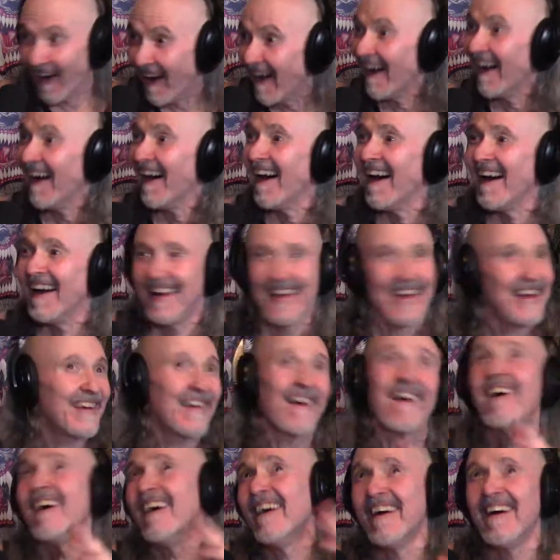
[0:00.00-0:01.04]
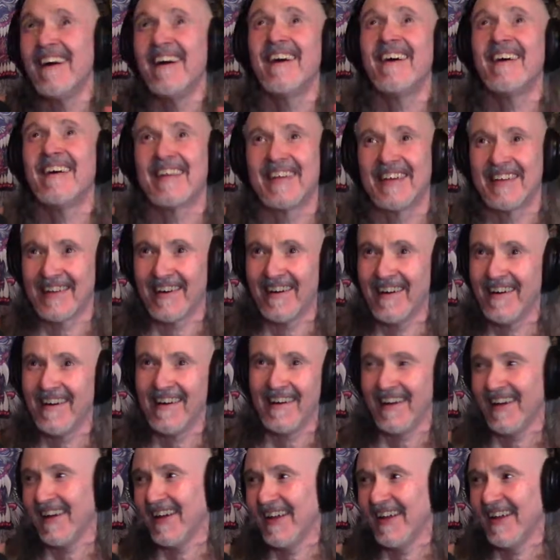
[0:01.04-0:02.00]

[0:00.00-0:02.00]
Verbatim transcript: on, and on, and on.